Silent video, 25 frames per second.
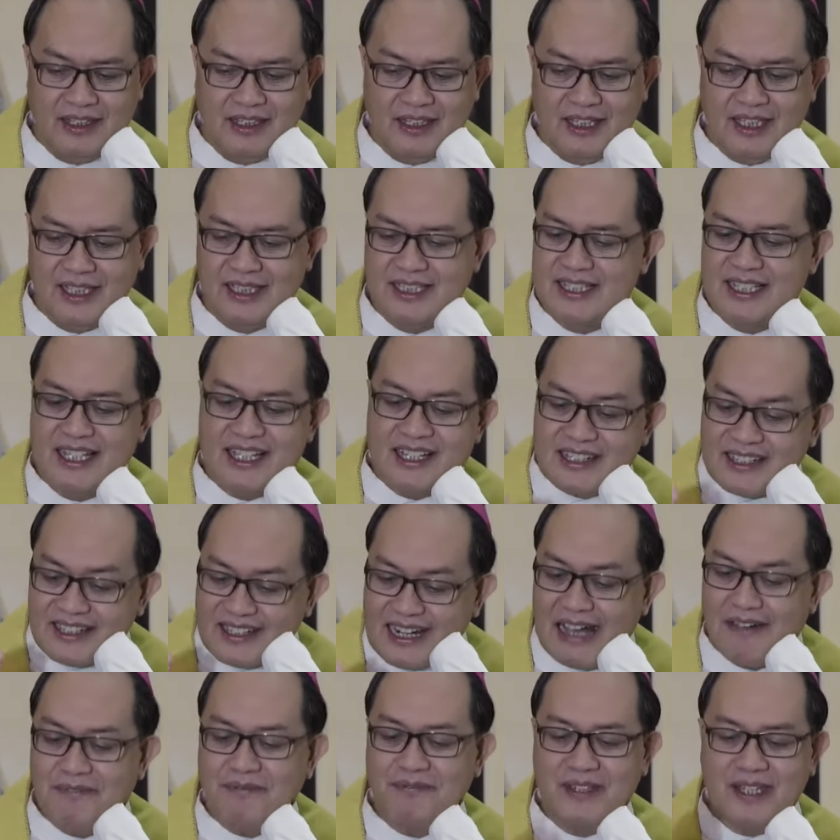It's a
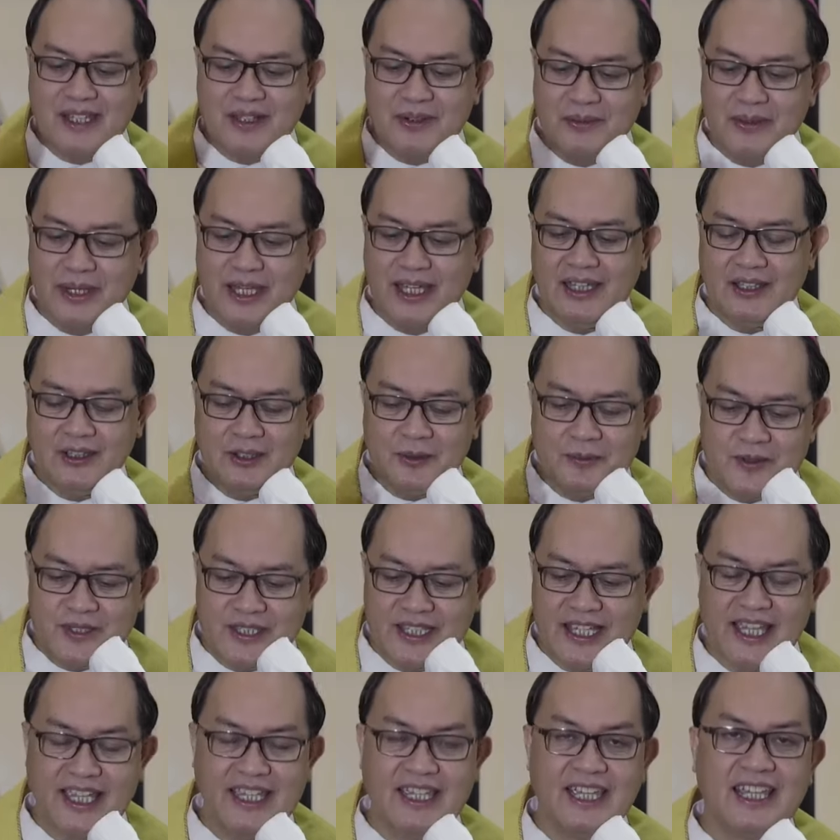graphic way of
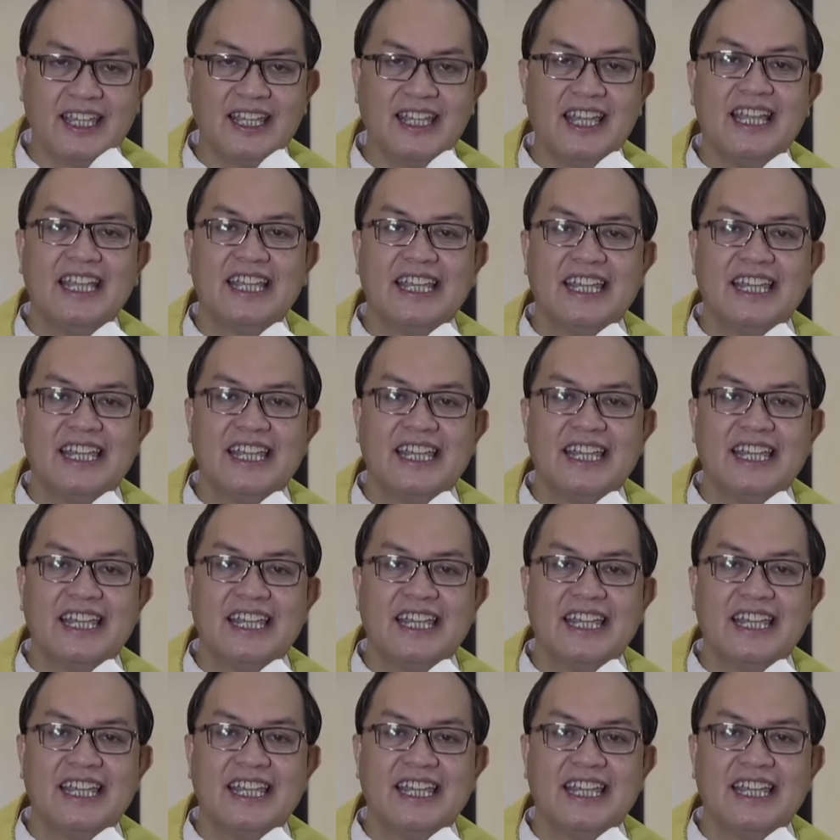saying